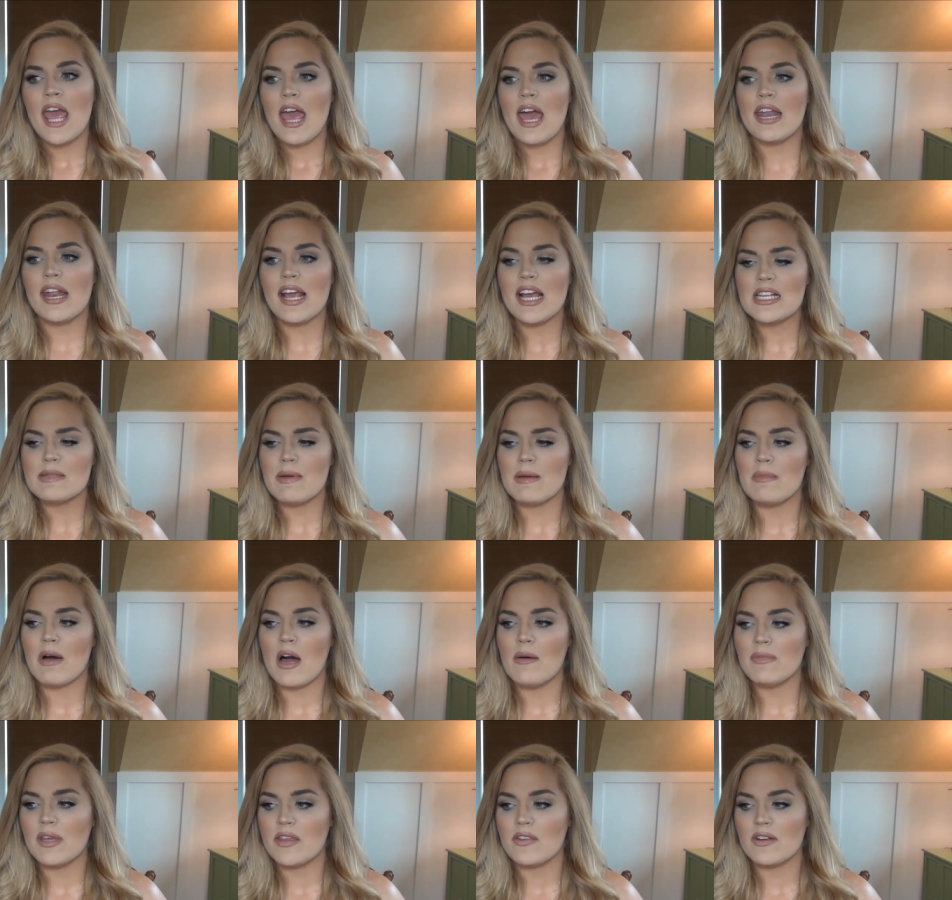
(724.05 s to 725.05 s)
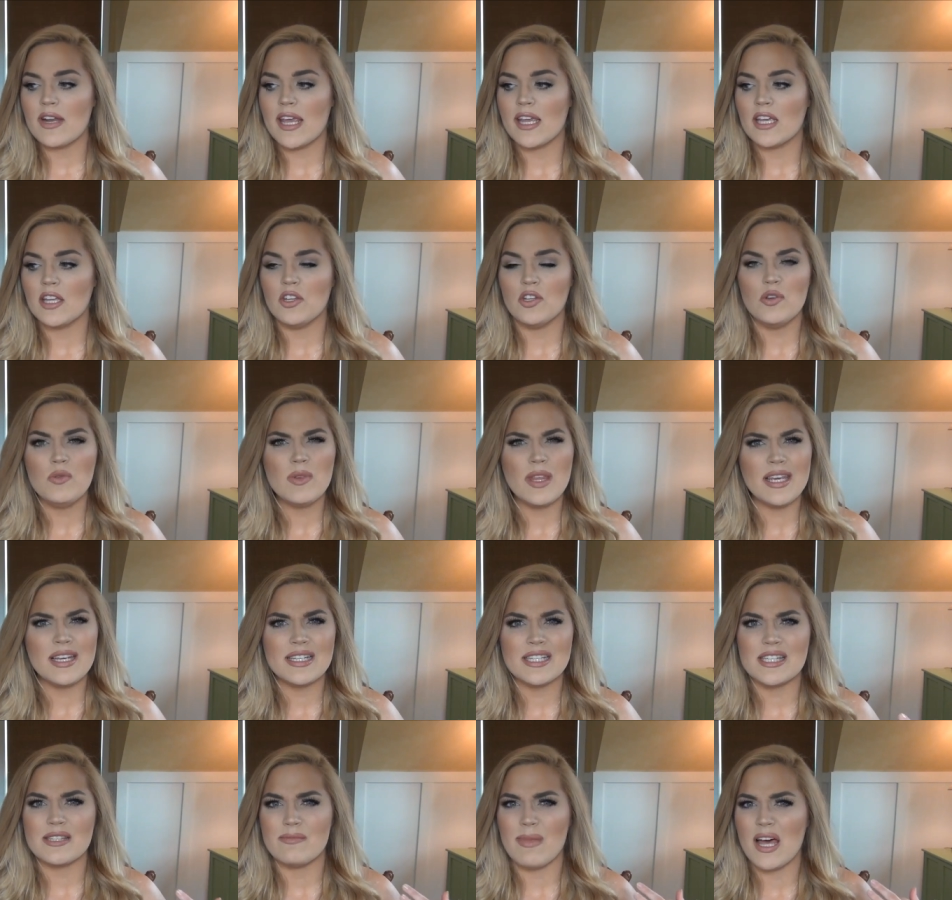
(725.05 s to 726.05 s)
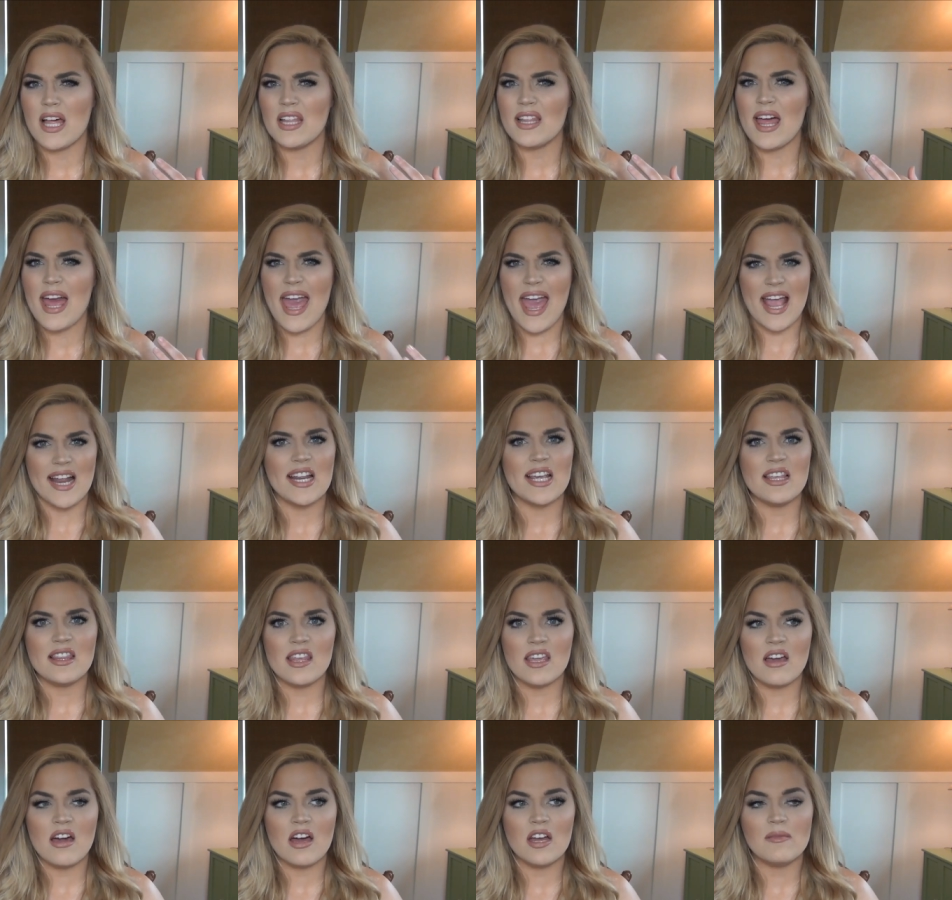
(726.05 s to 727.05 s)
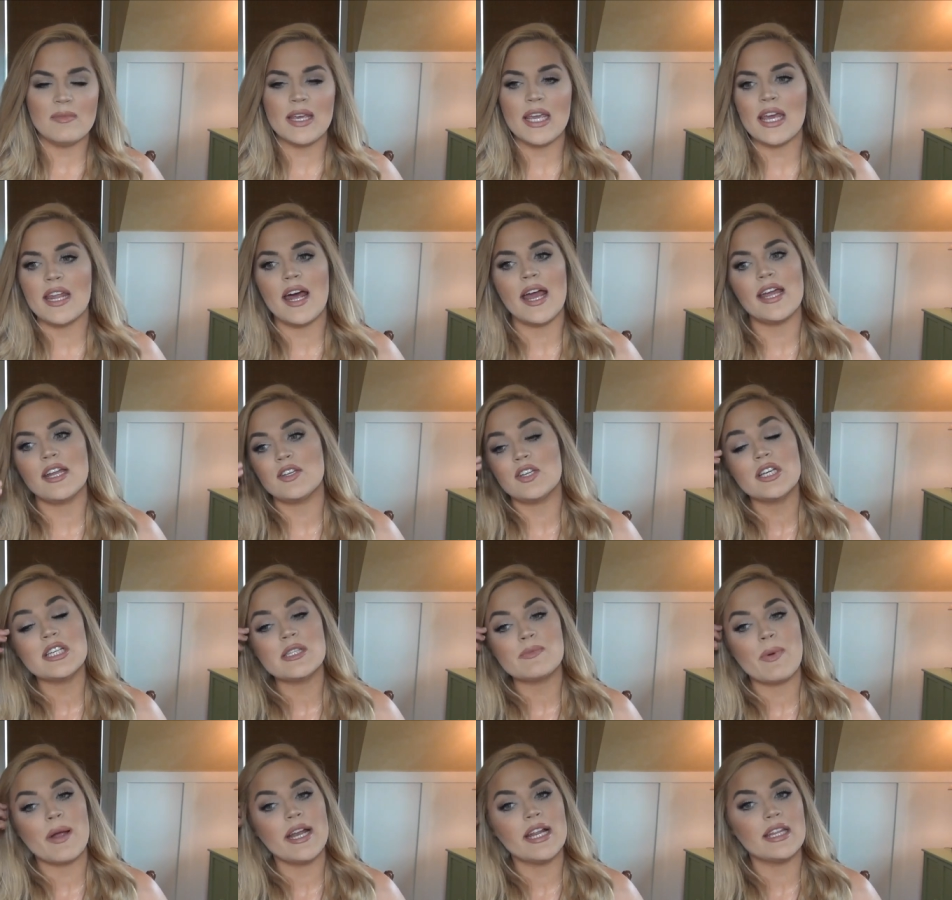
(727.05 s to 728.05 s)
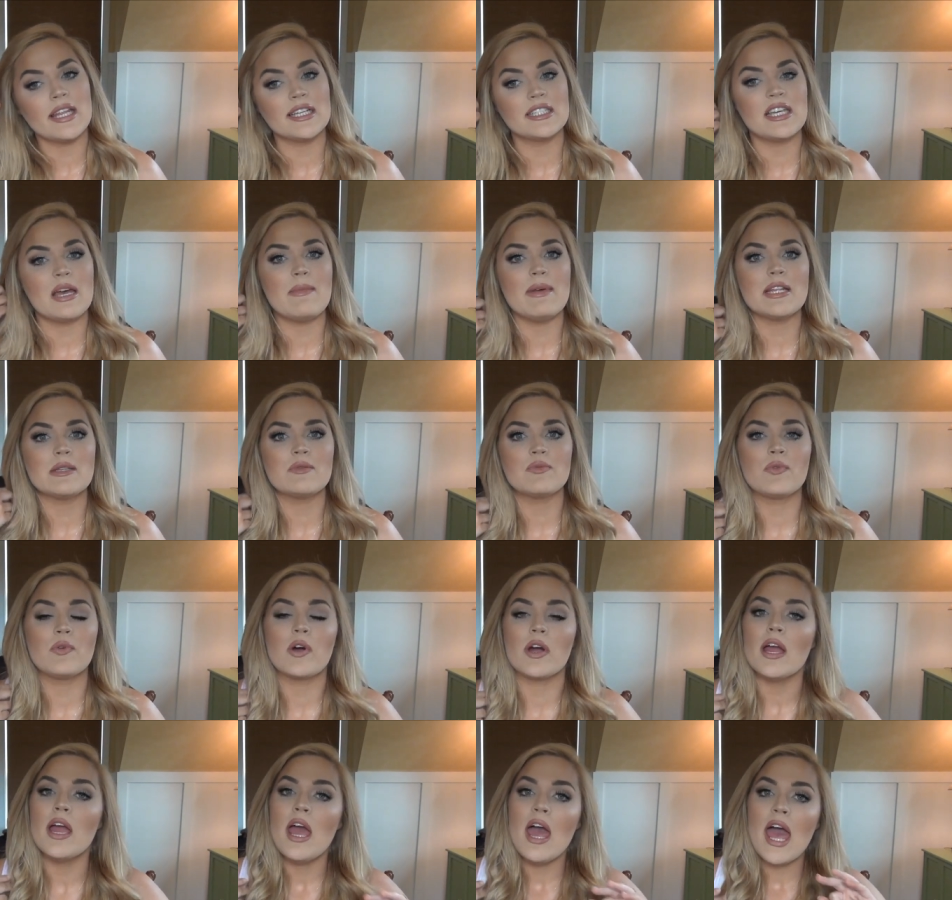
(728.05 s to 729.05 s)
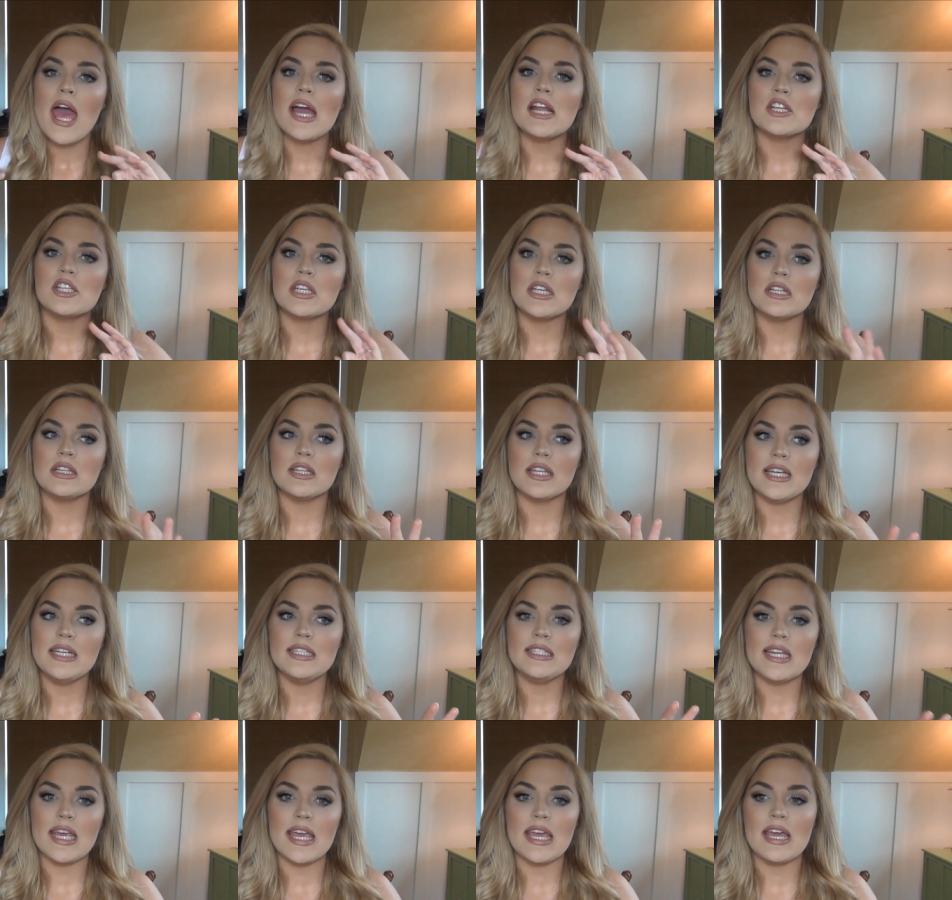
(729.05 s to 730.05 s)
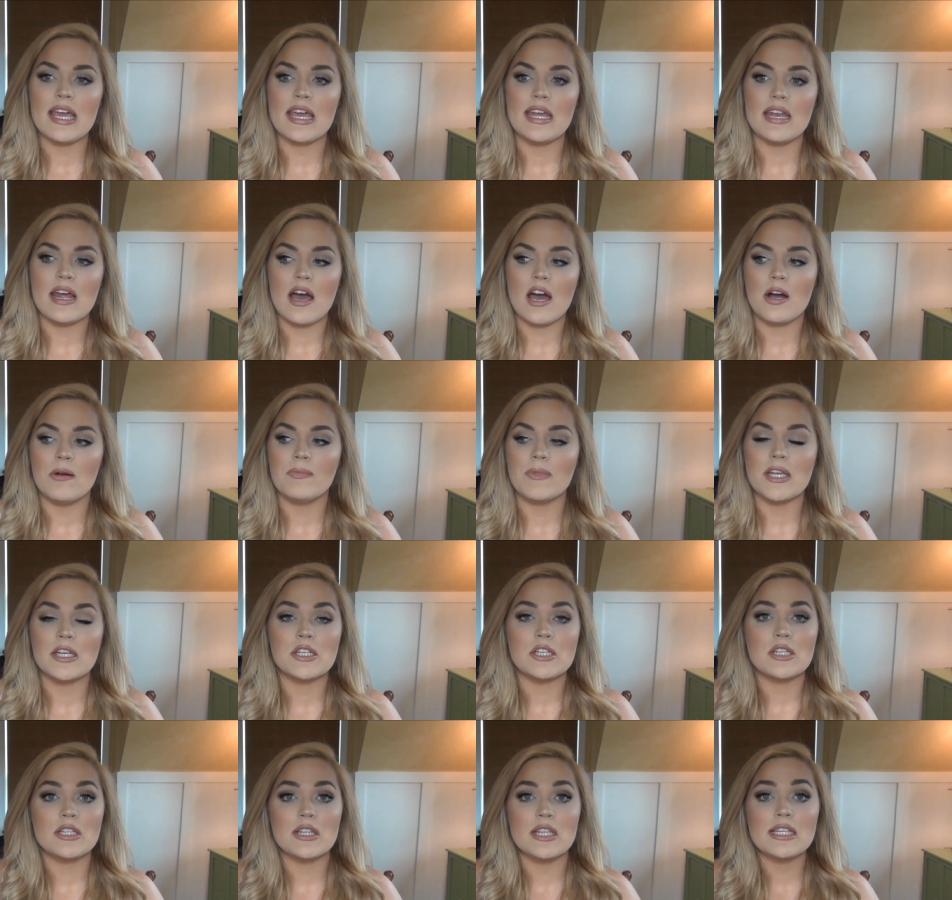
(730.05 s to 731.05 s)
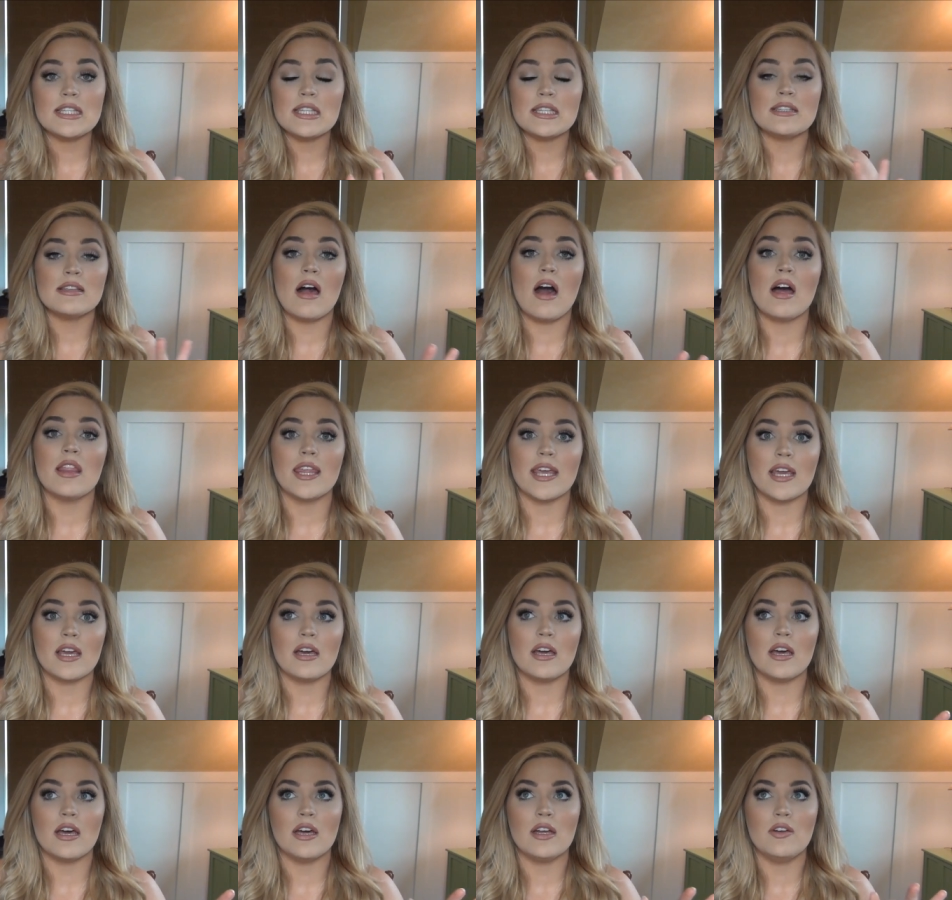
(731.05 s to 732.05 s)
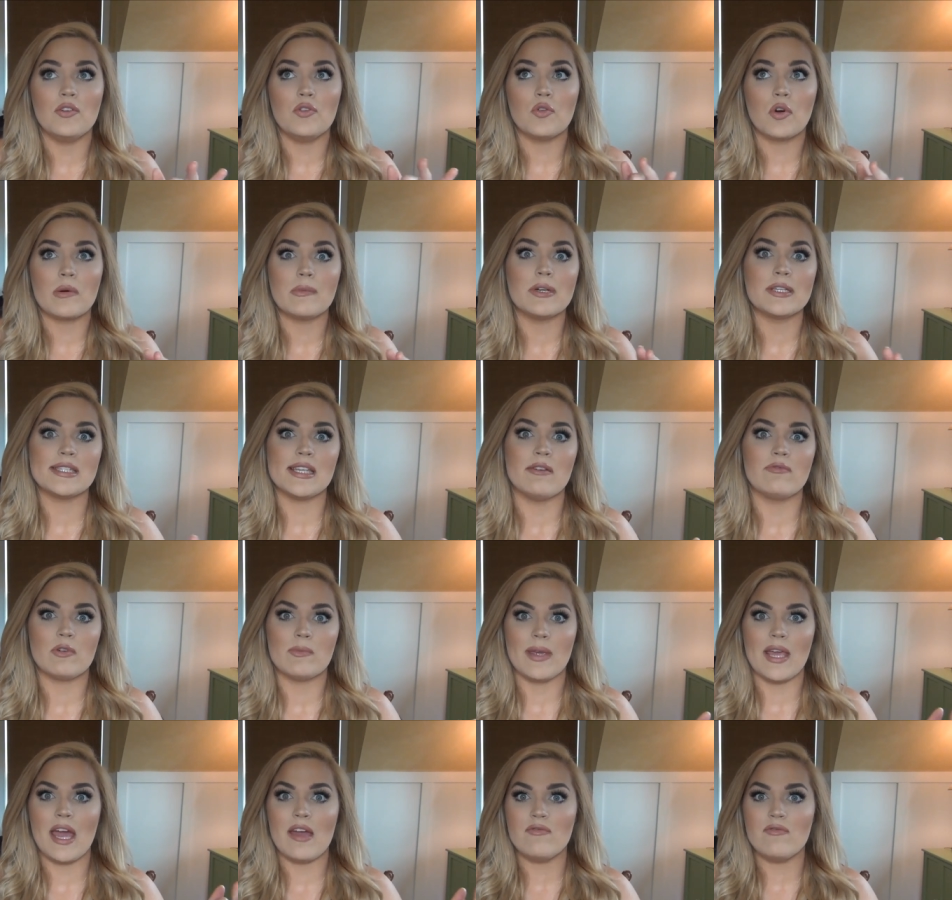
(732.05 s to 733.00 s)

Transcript: And I asked my mom the other day, can you like smell anything on me? And I had just sprayed it like 10 minutes before, and she leaned in, and this is not like a normal scent for me.